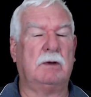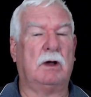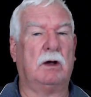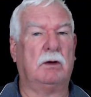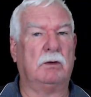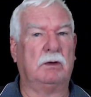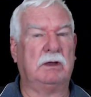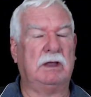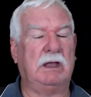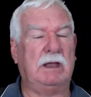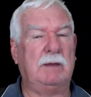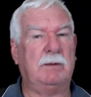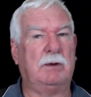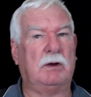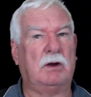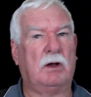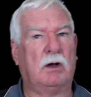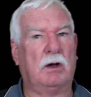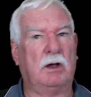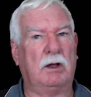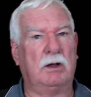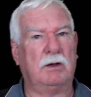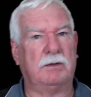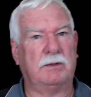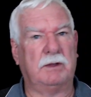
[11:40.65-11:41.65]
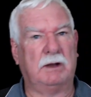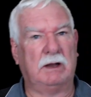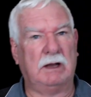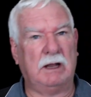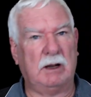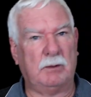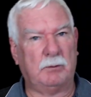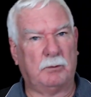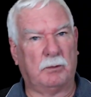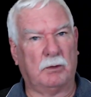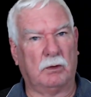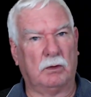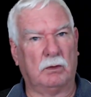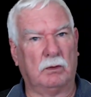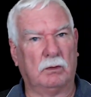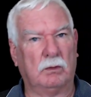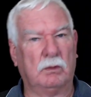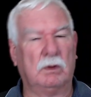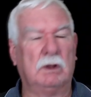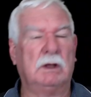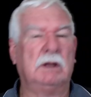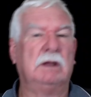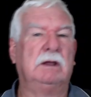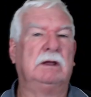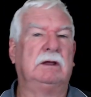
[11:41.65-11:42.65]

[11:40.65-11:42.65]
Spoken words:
I'll keep an eye on the netball.